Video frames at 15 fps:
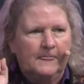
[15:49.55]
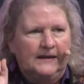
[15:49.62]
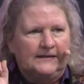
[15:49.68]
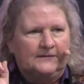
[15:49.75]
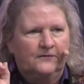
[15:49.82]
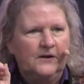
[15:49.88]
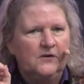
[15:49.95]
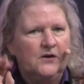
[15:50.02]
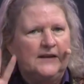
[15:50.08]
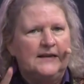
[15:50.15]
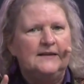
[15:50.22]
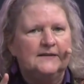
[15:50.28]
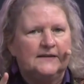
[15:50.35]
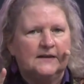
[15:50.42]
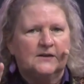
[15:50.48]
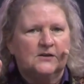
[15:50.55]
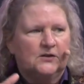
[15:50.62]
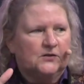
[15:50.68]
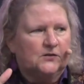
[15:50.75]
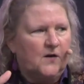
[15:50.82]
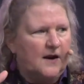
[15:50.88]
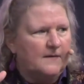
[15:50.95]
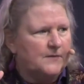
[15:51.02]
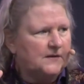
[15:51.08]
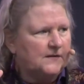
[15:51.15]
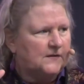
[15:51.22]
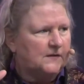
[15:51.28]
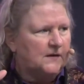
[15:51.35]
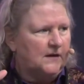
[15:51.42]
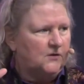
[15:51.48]
It's very easy to describe
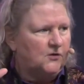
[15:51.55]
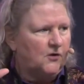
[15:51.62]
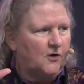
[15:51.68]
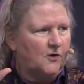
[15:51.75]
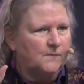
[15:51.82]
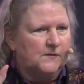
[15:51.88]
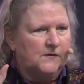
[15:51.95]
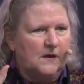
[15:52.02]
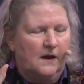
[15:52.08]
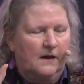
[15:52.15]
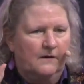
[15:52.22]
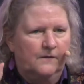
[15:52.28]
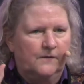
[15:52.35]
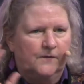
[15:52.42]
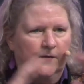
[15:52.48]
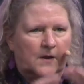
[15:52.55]
this in terms of